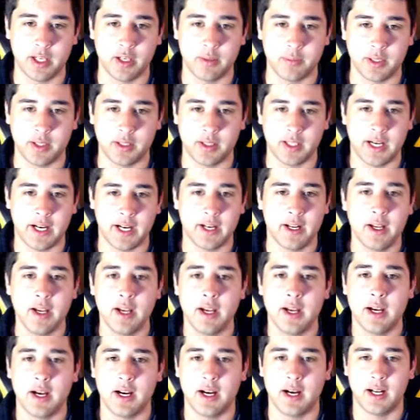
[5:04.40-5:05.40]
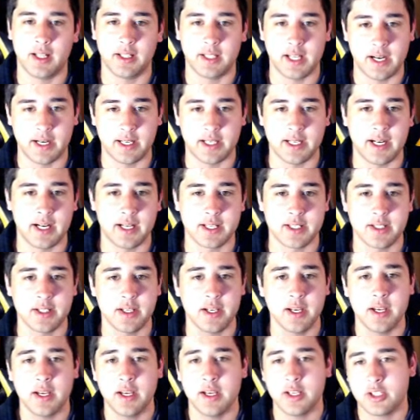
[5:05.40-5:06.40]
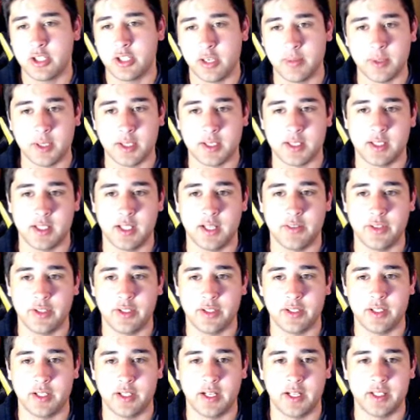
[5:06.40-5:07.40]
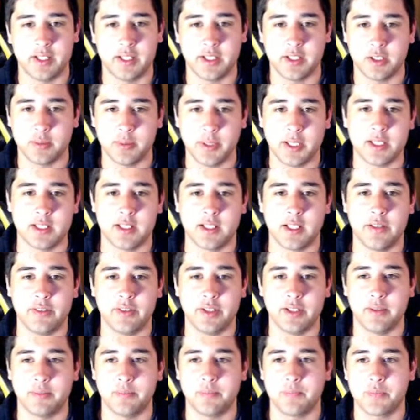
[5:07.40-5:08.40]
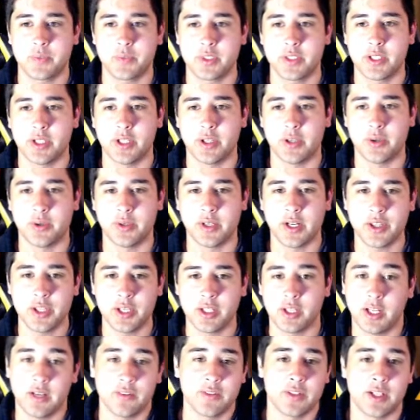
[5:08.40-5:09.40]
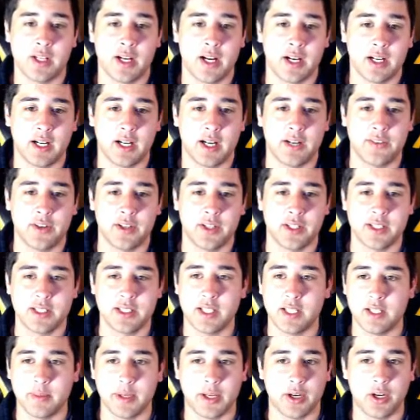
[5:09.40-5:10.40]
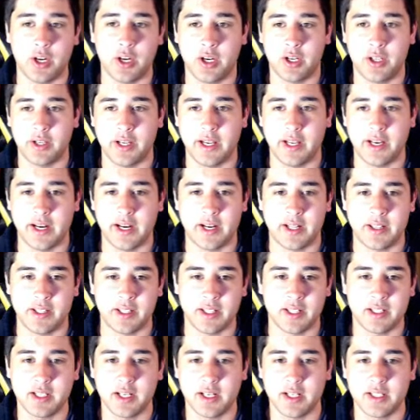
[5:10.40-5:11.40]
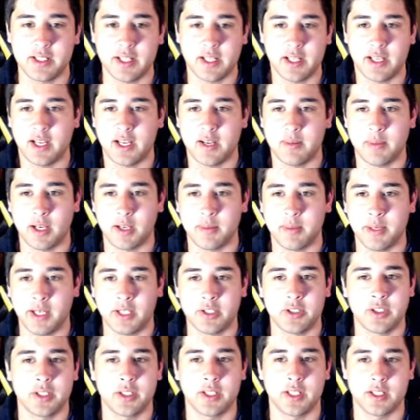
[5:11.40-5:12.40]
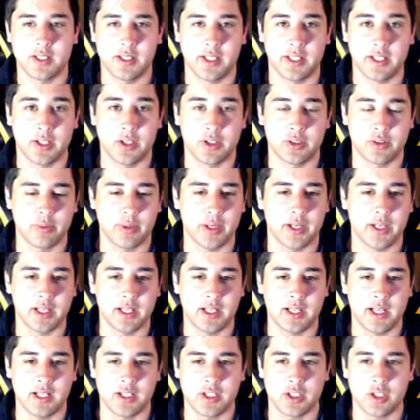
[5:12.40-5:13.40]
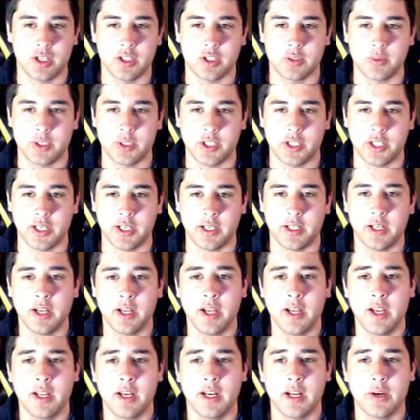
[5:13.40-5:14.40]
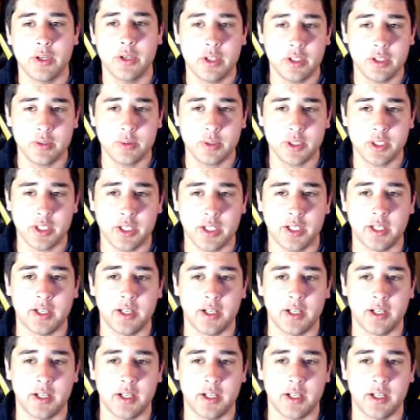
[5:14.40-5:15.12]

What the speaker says: me a lot. Latias. Shaman doesn't love it. Diggersby doesn't love it. So nothing loves a knockoff on his team at all, and anything that does, aka Mega Manectric, doesn't like an Earthquake, and he can't just hard switch it in. Now he could switch it in,